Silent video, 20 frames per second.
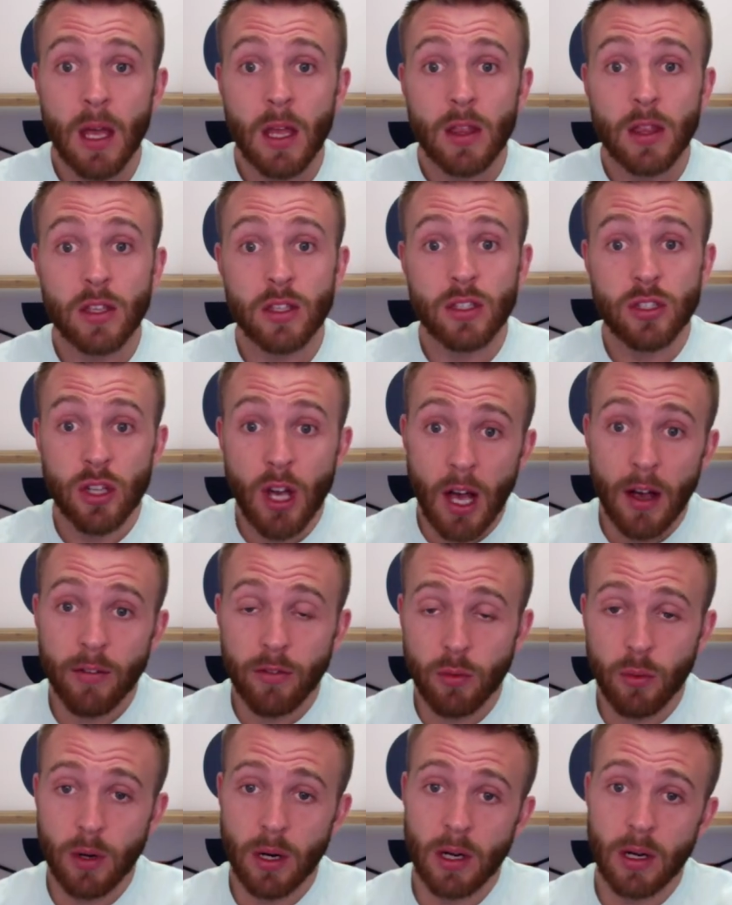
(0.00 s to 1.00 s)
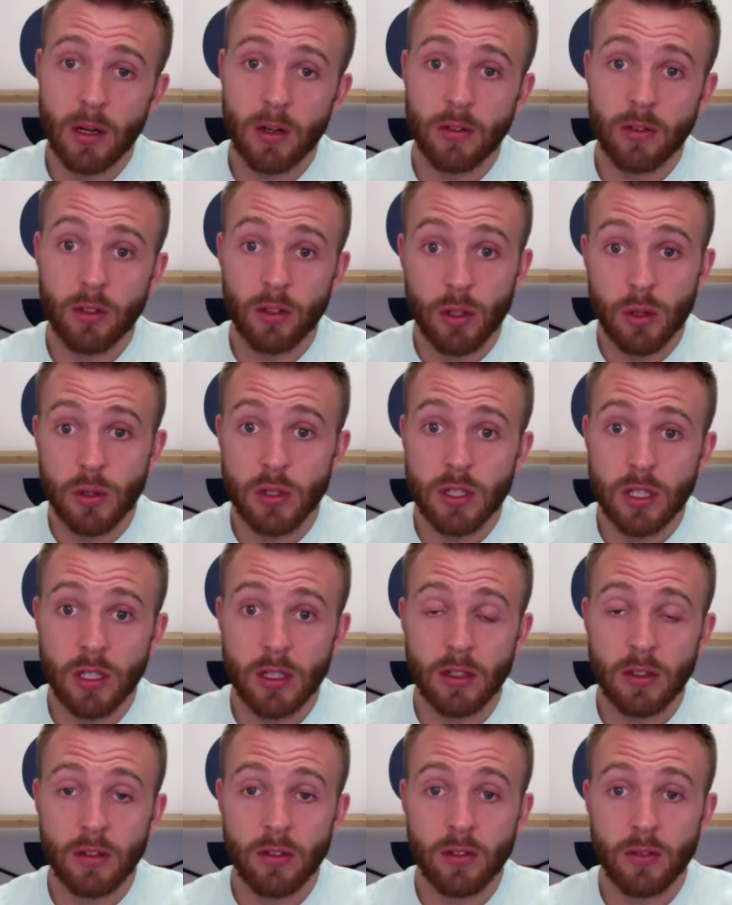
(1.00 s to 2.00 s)
the software
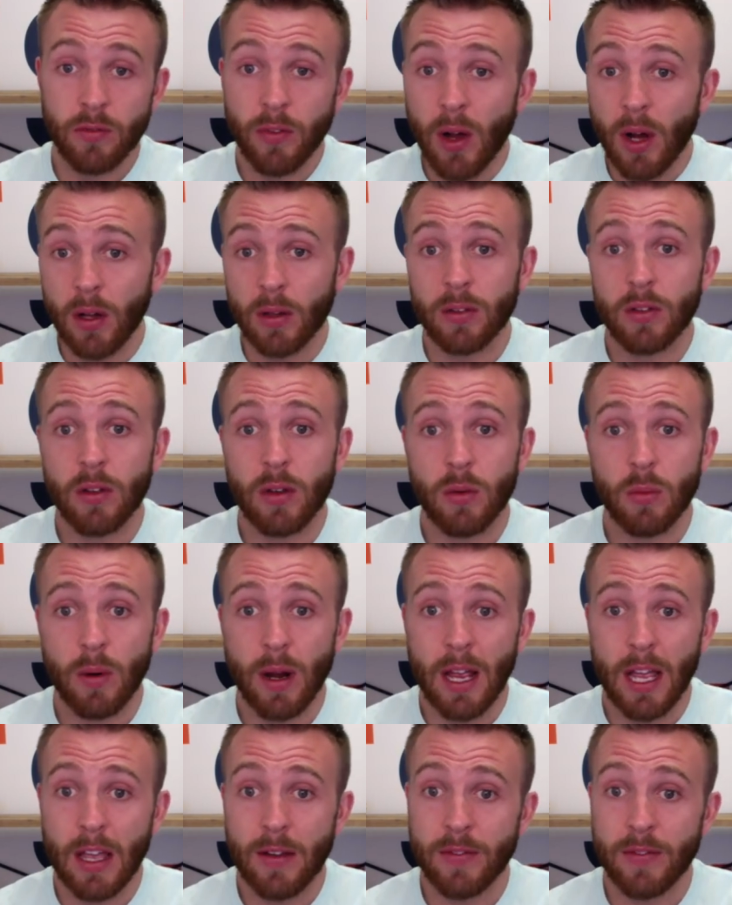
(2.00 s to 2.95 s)
solution's fault, right?